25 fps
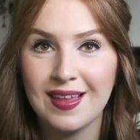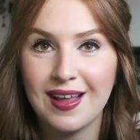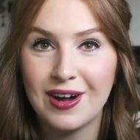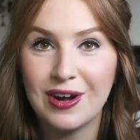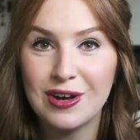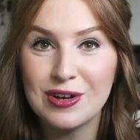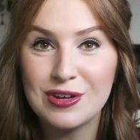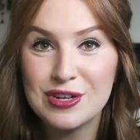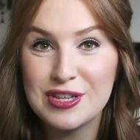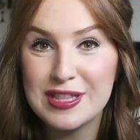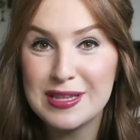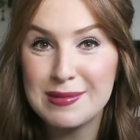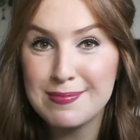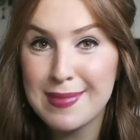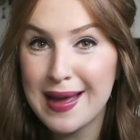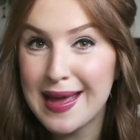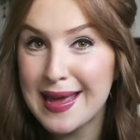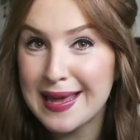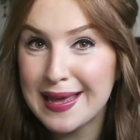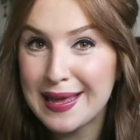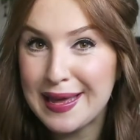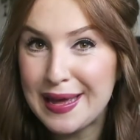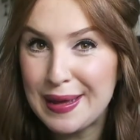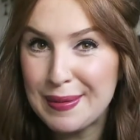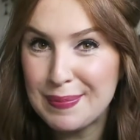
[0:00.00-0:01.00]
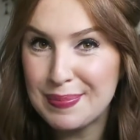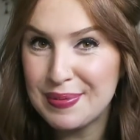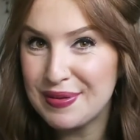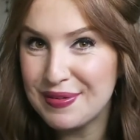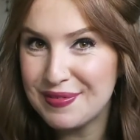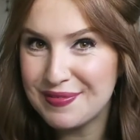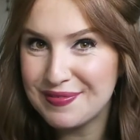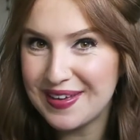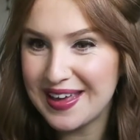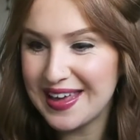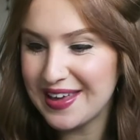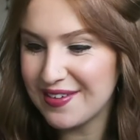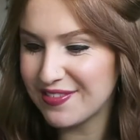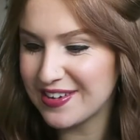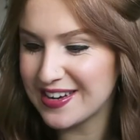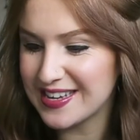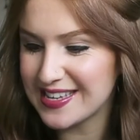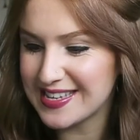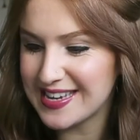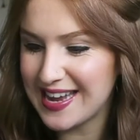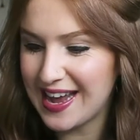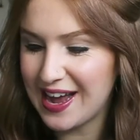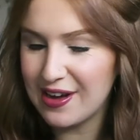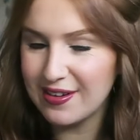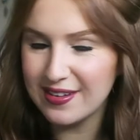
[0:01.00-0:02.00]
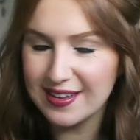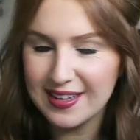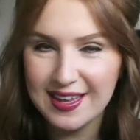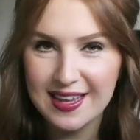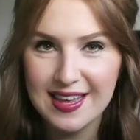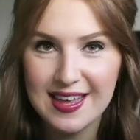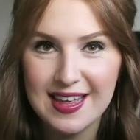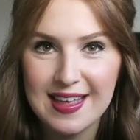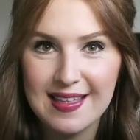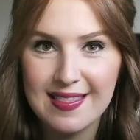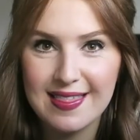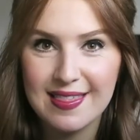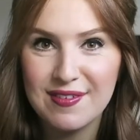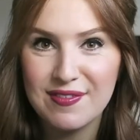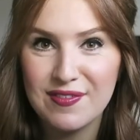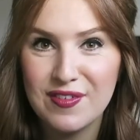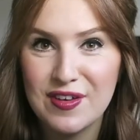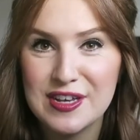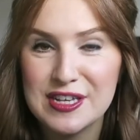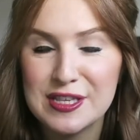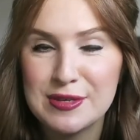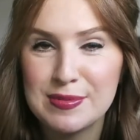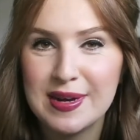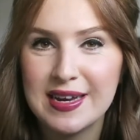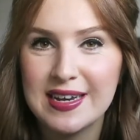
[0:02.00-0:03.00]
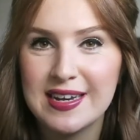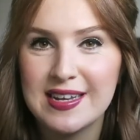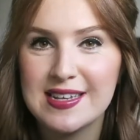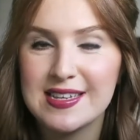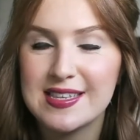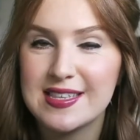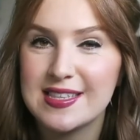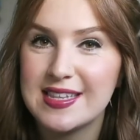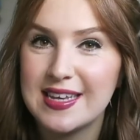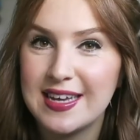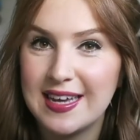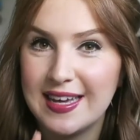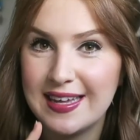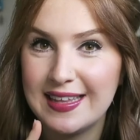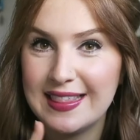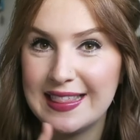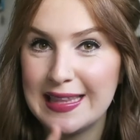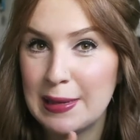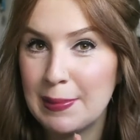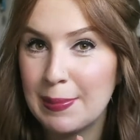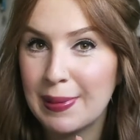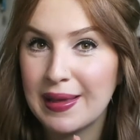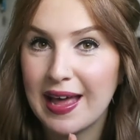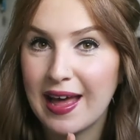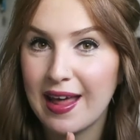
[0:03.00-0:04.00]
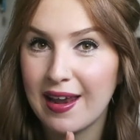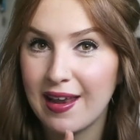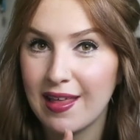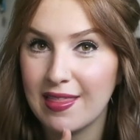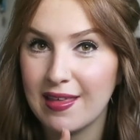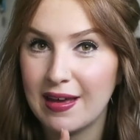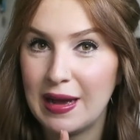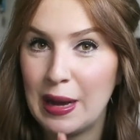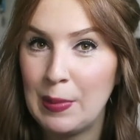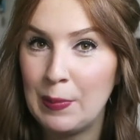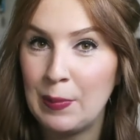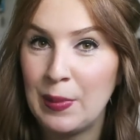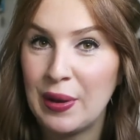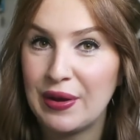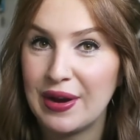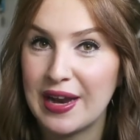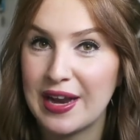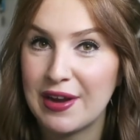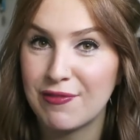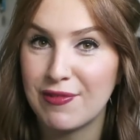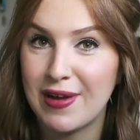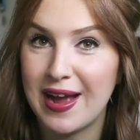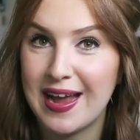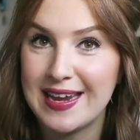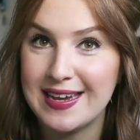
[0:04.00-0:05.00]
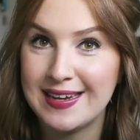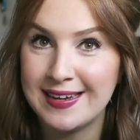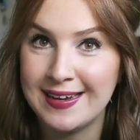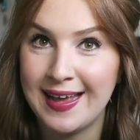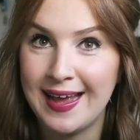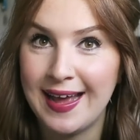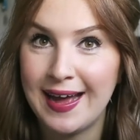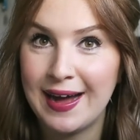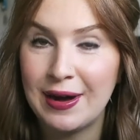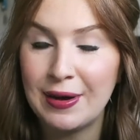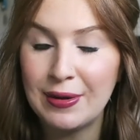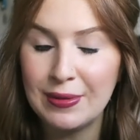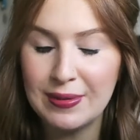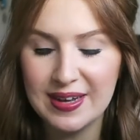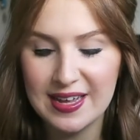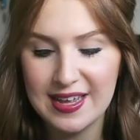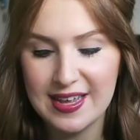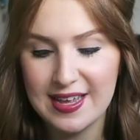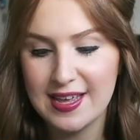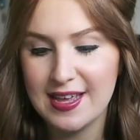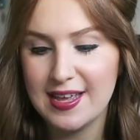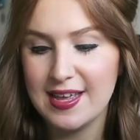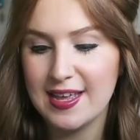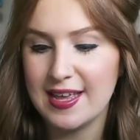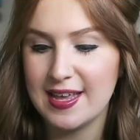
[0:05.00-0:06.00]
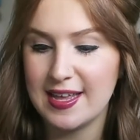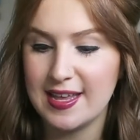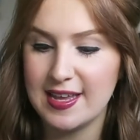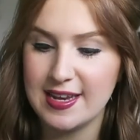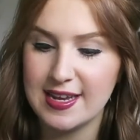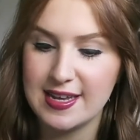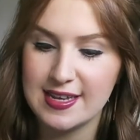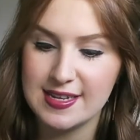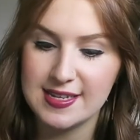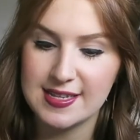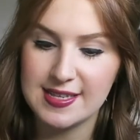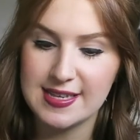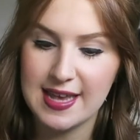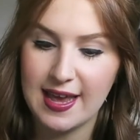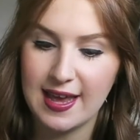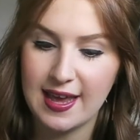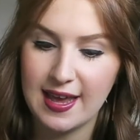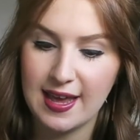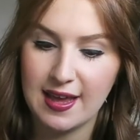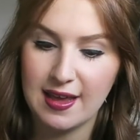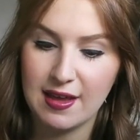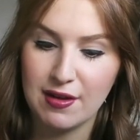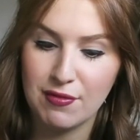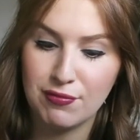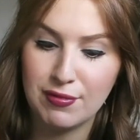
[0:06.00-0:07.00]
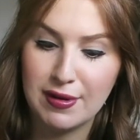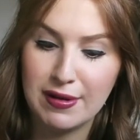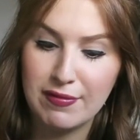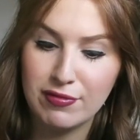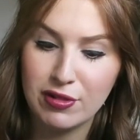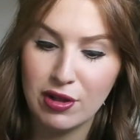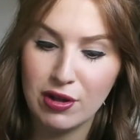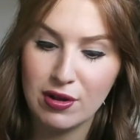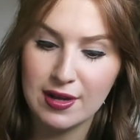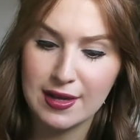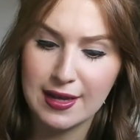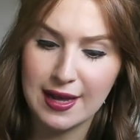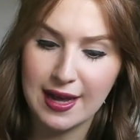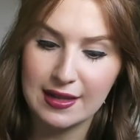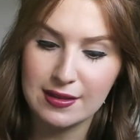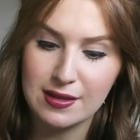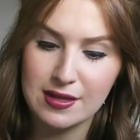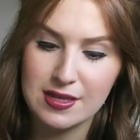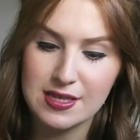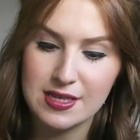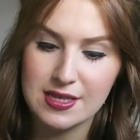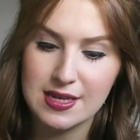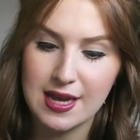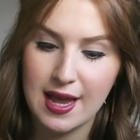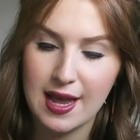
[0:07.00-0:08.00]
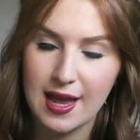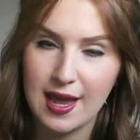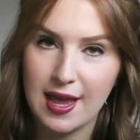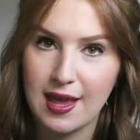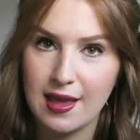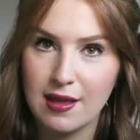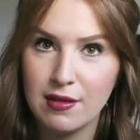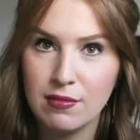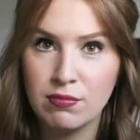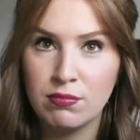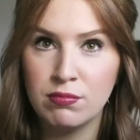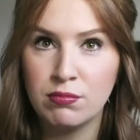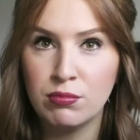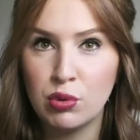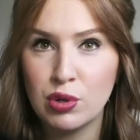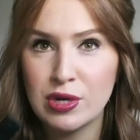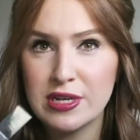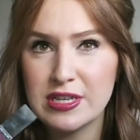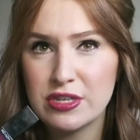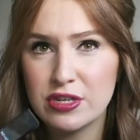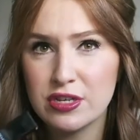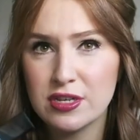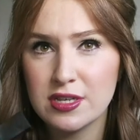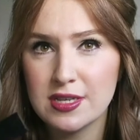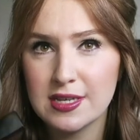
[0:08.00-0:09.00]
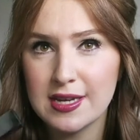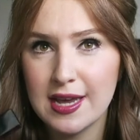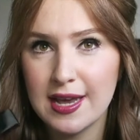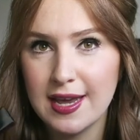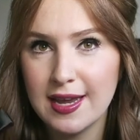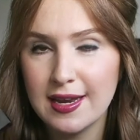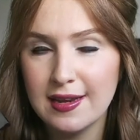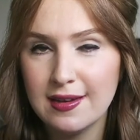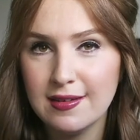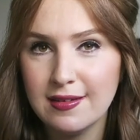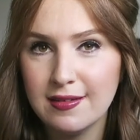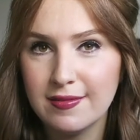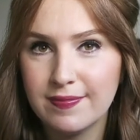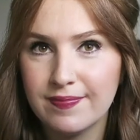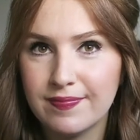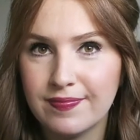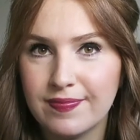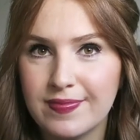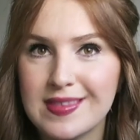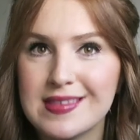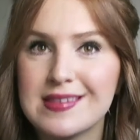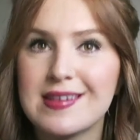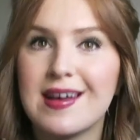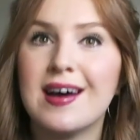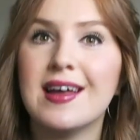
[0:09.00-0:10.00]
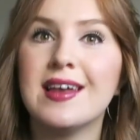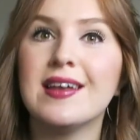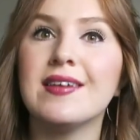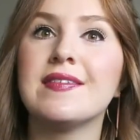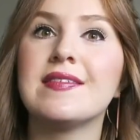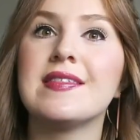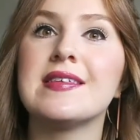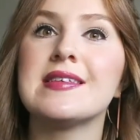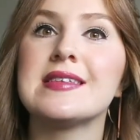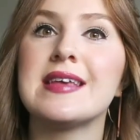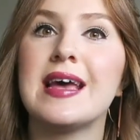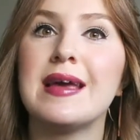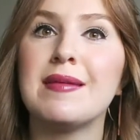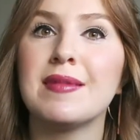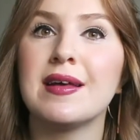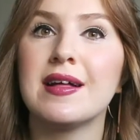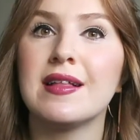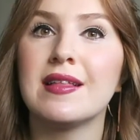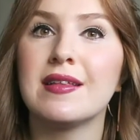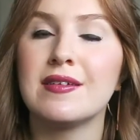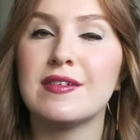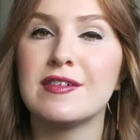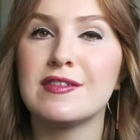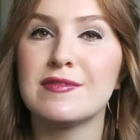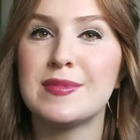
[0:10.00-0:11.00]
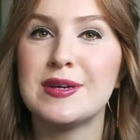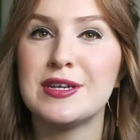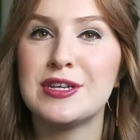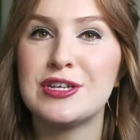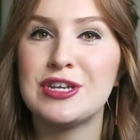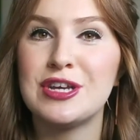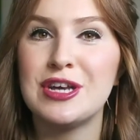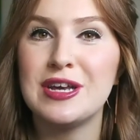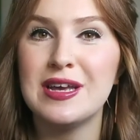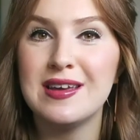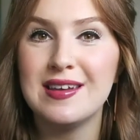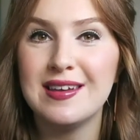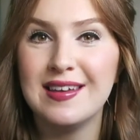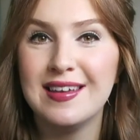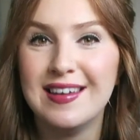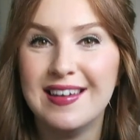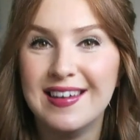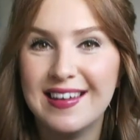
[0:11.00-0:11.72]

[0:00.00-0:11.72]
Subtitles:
On to the makeup favorites now. The first one is the lip color that I'm wearing right now. It is a Revlon Color Stay Moisture Stain. It's kind of the same color as my shirt.